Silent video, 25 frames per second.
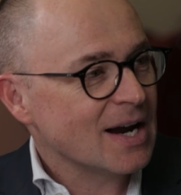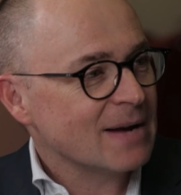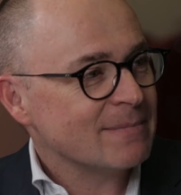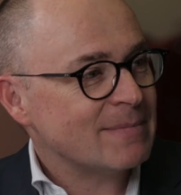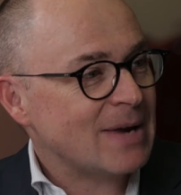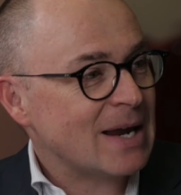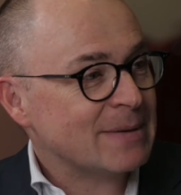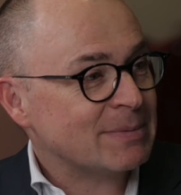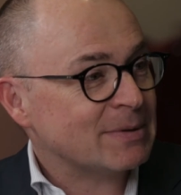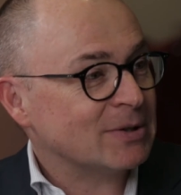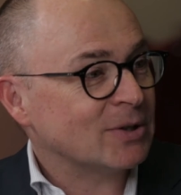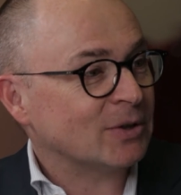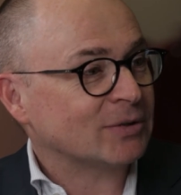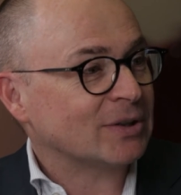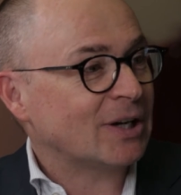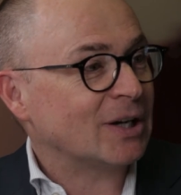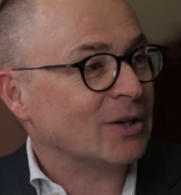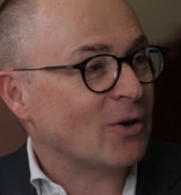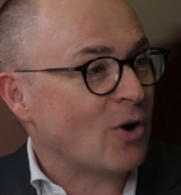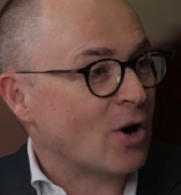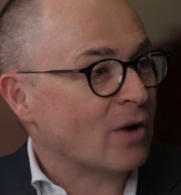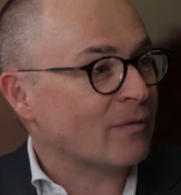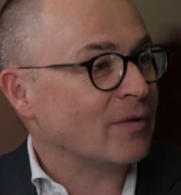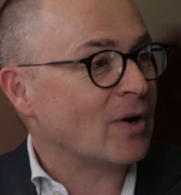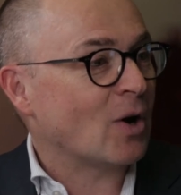Maybe not
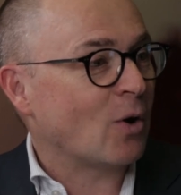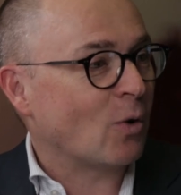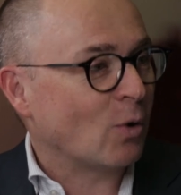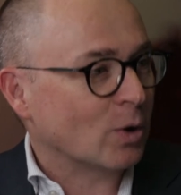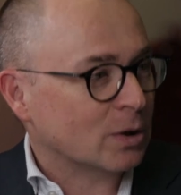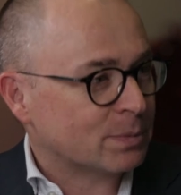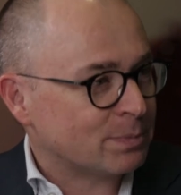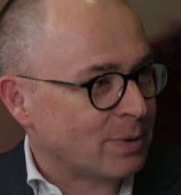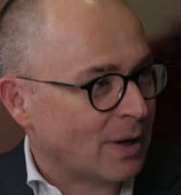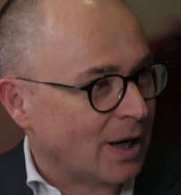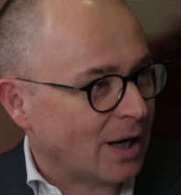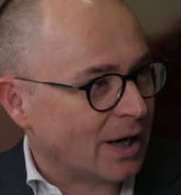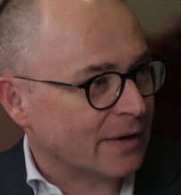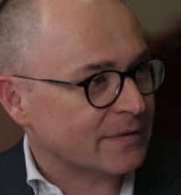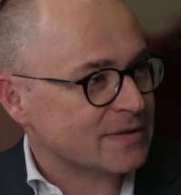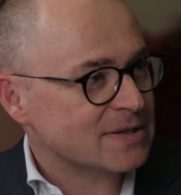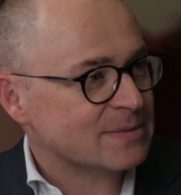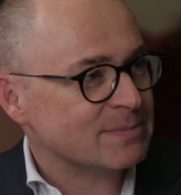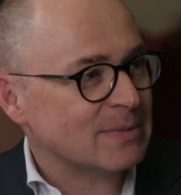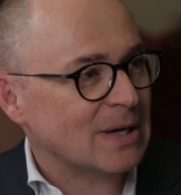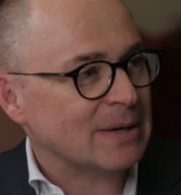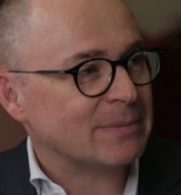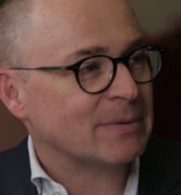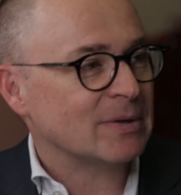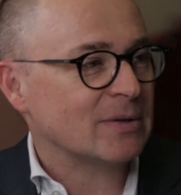along the old
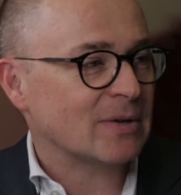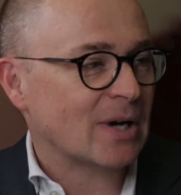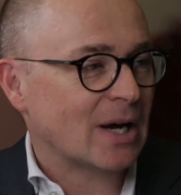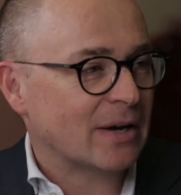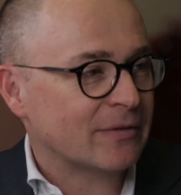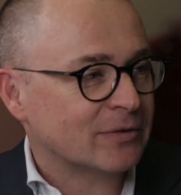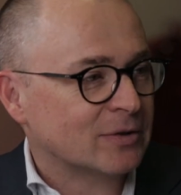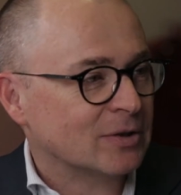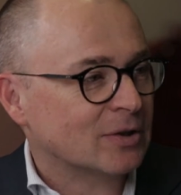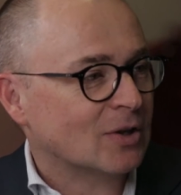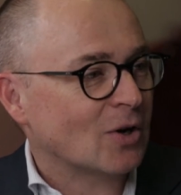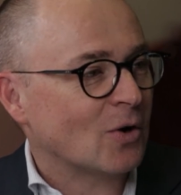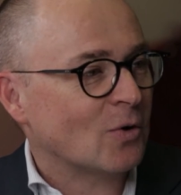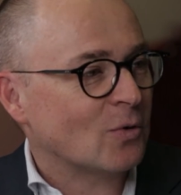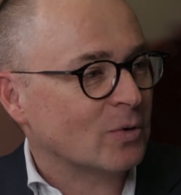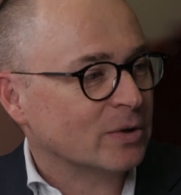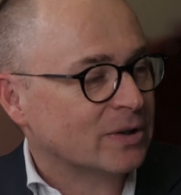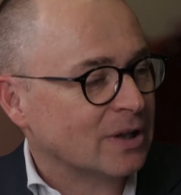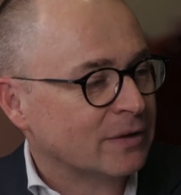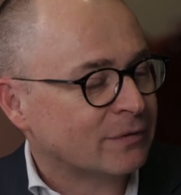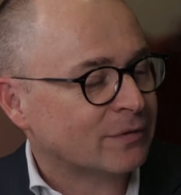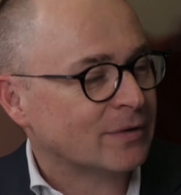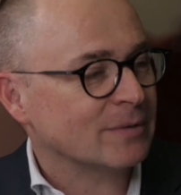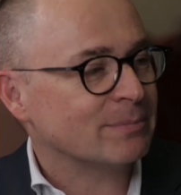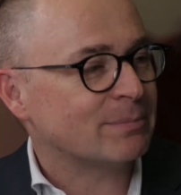paths, maybe you have to go
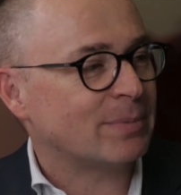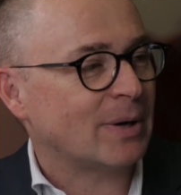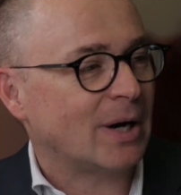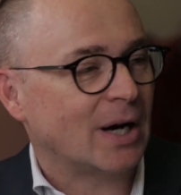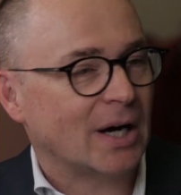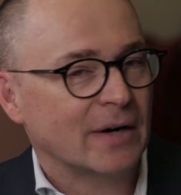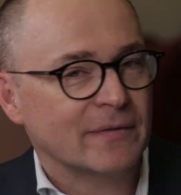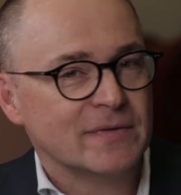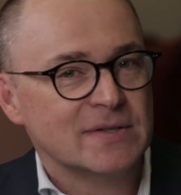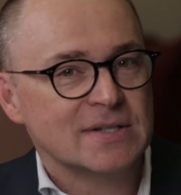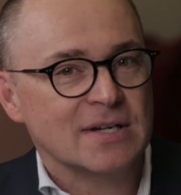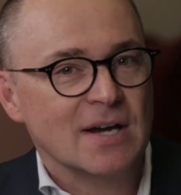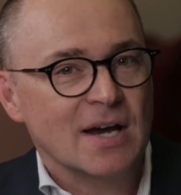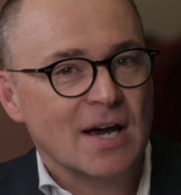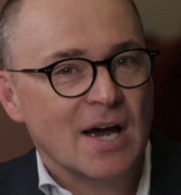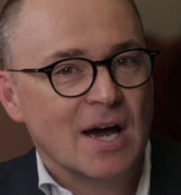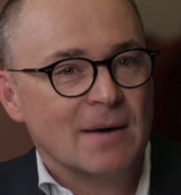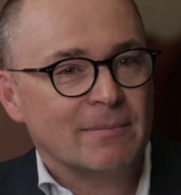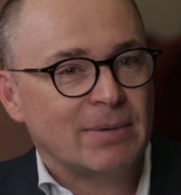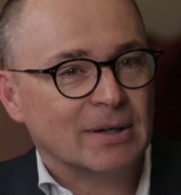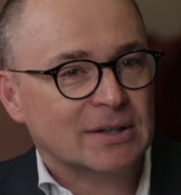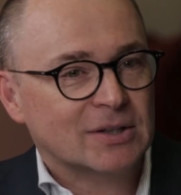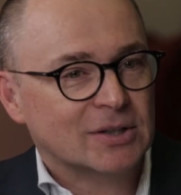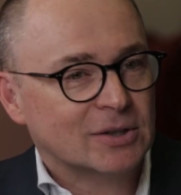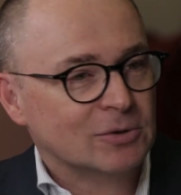different paths,
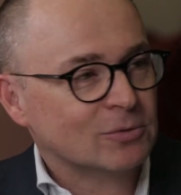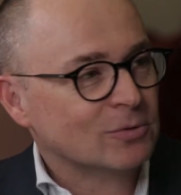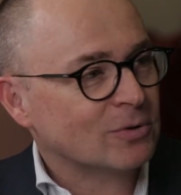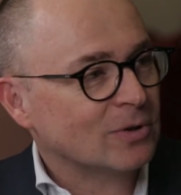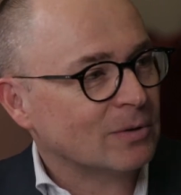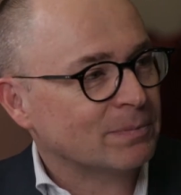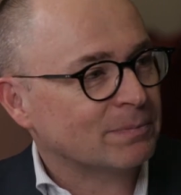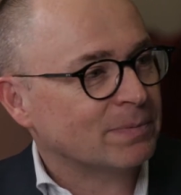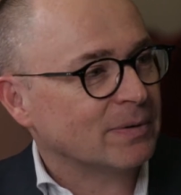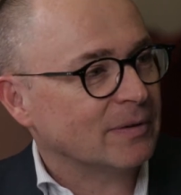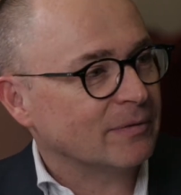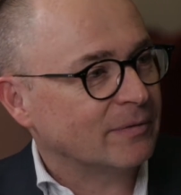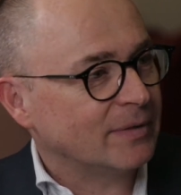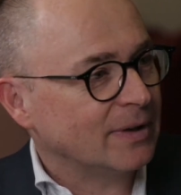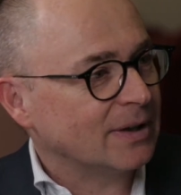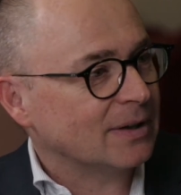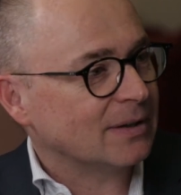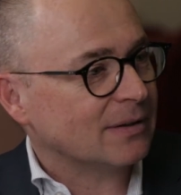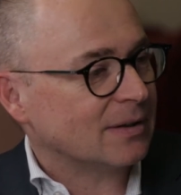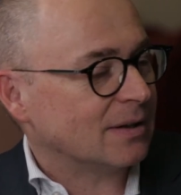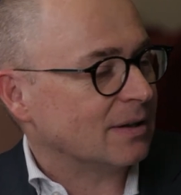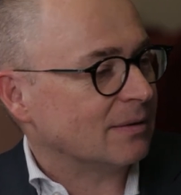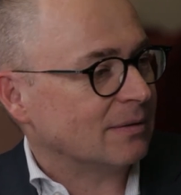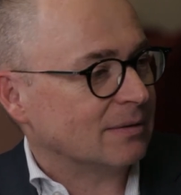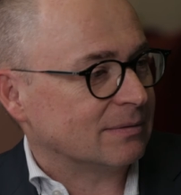but Europe
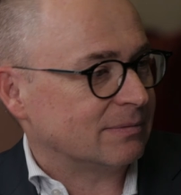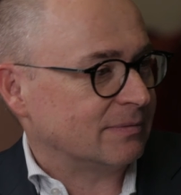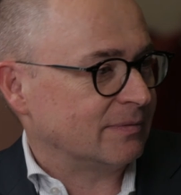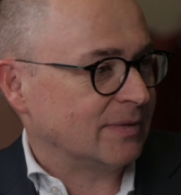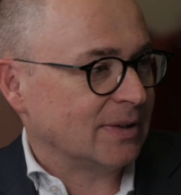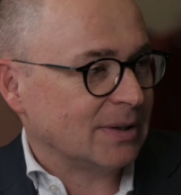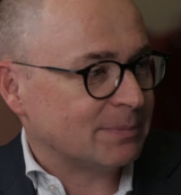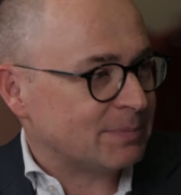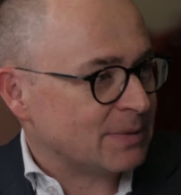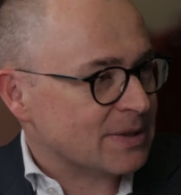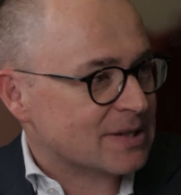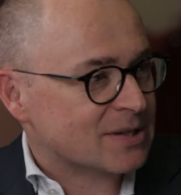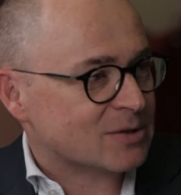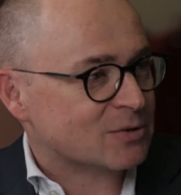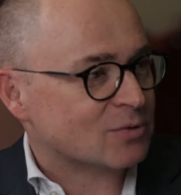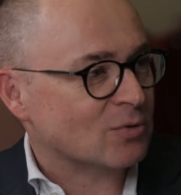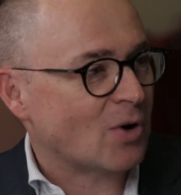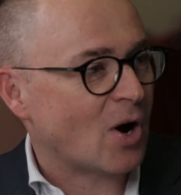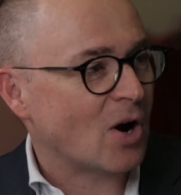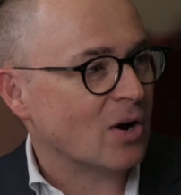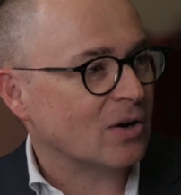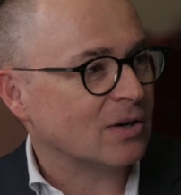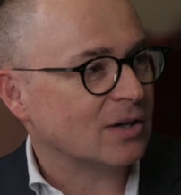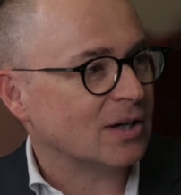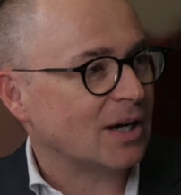will, uh, will be
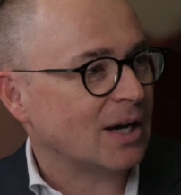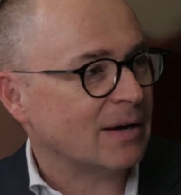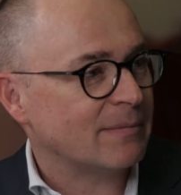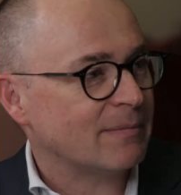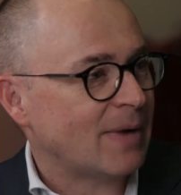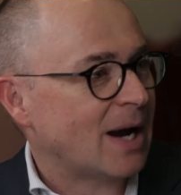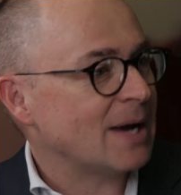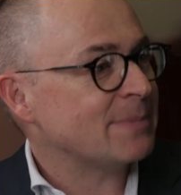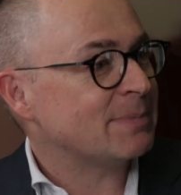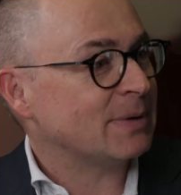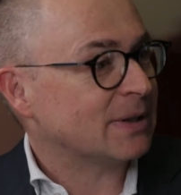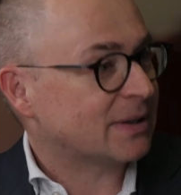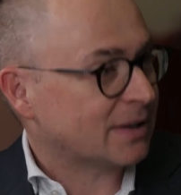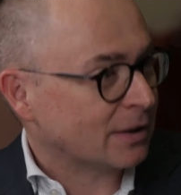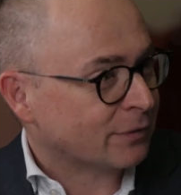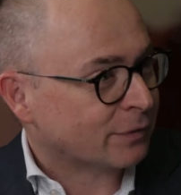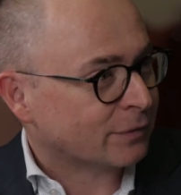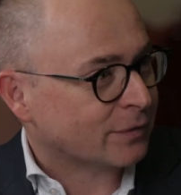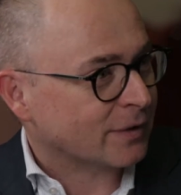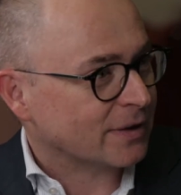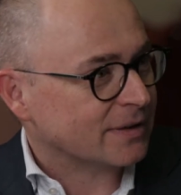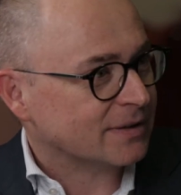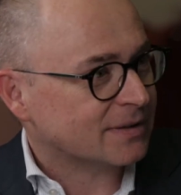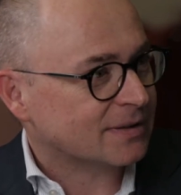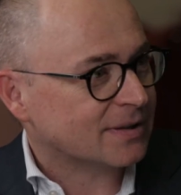strong, it uh, might be
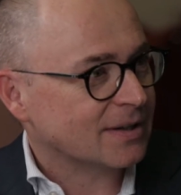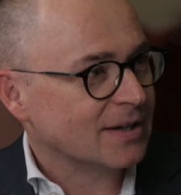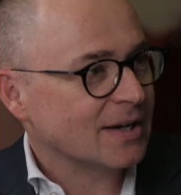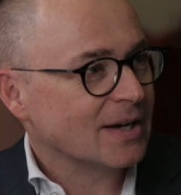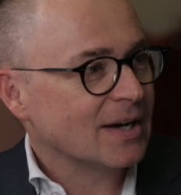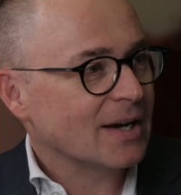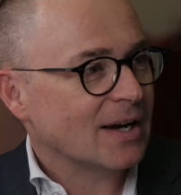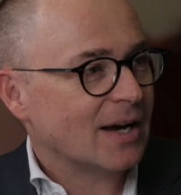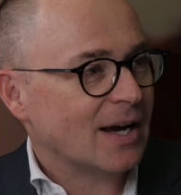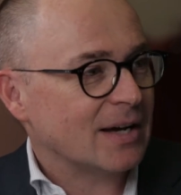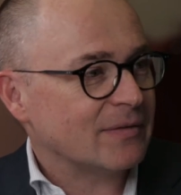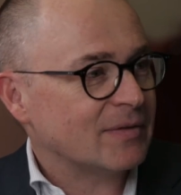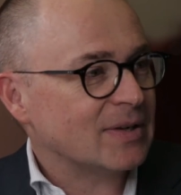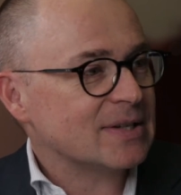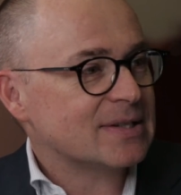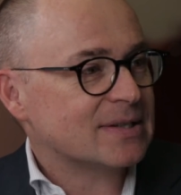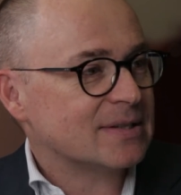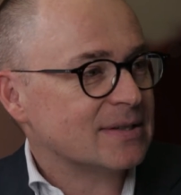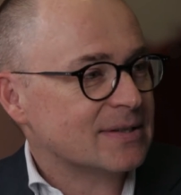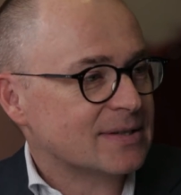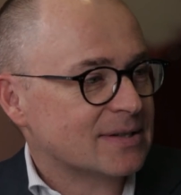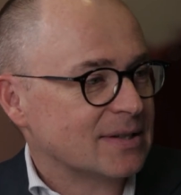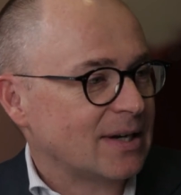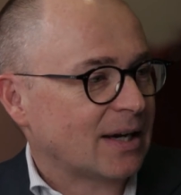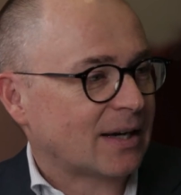different, and this
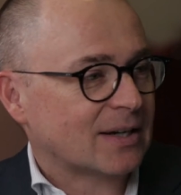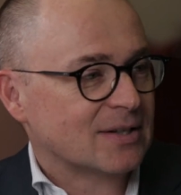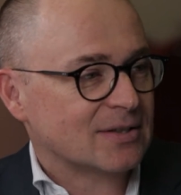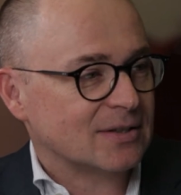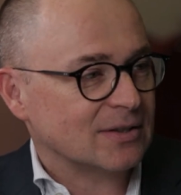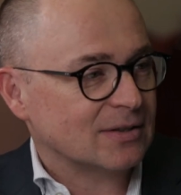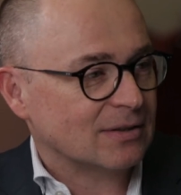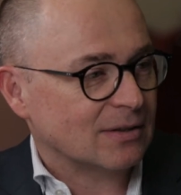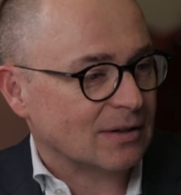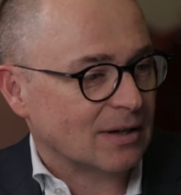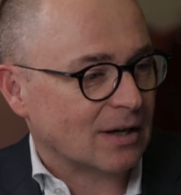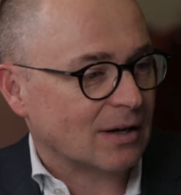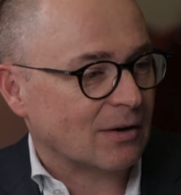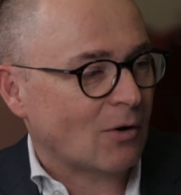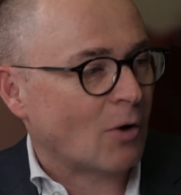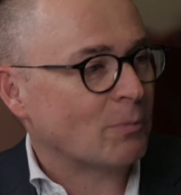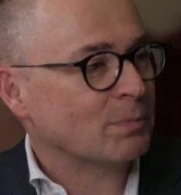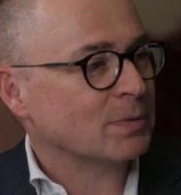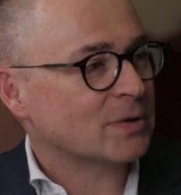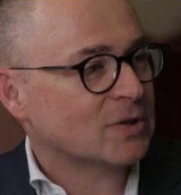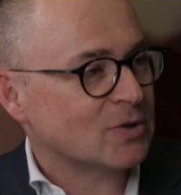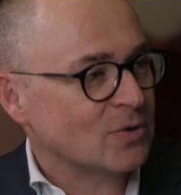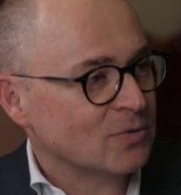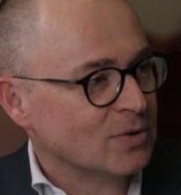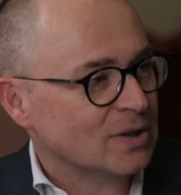is actually uh,
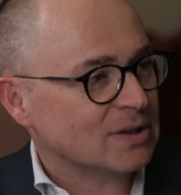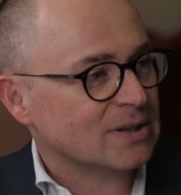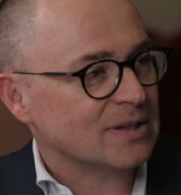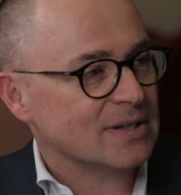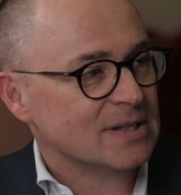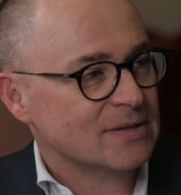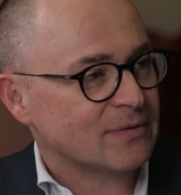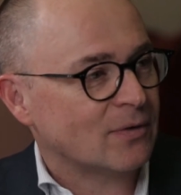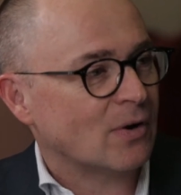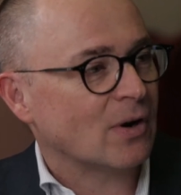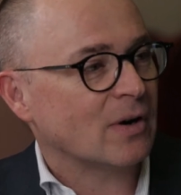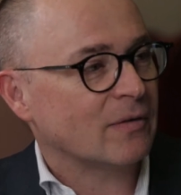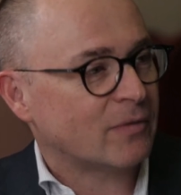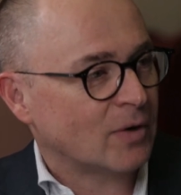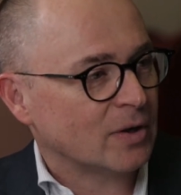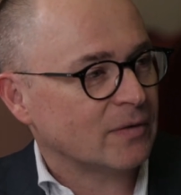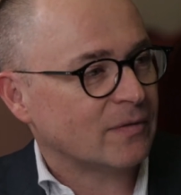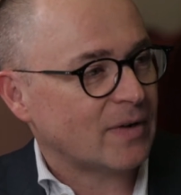opportunities for, for